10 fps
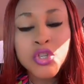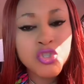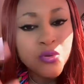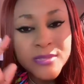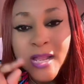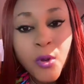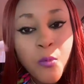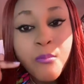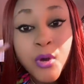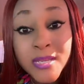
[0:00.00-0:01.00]
Don't allow
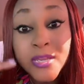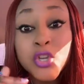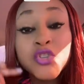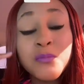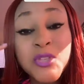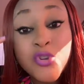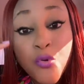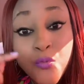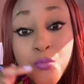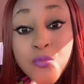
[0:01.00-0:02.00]
money to be
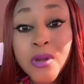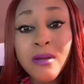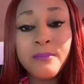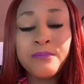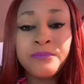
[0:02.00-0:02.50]
your ruler.